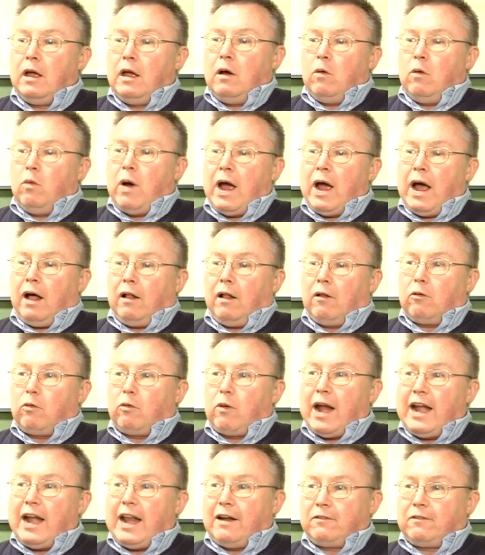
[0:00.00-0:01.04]
Well,
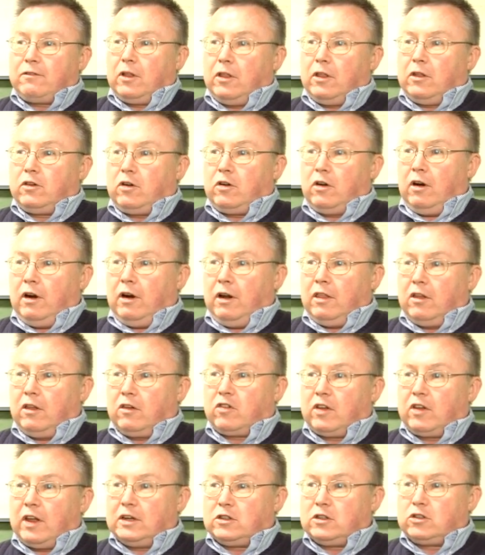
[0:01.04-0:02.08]
right after the turn of the
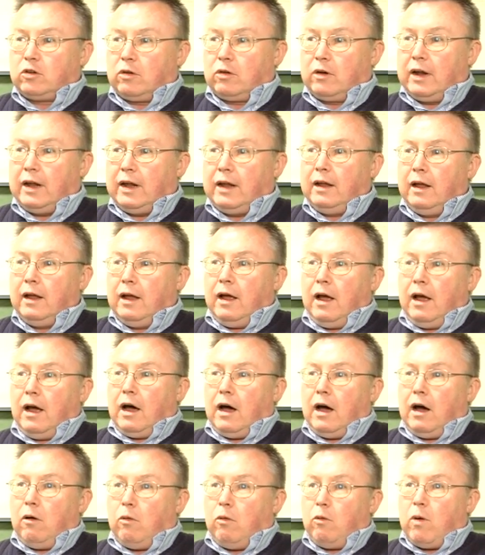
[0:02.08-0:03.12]
century,
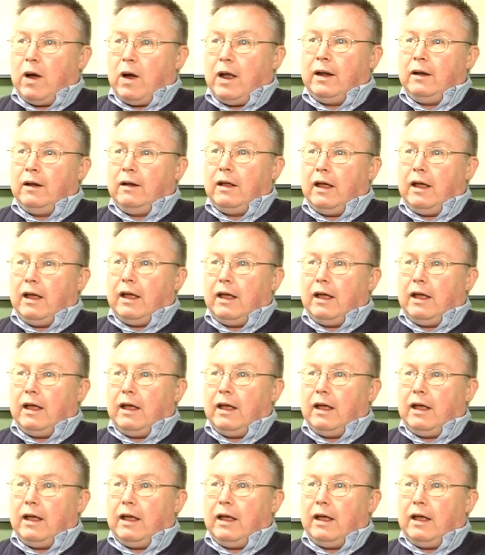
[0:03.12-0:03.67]
one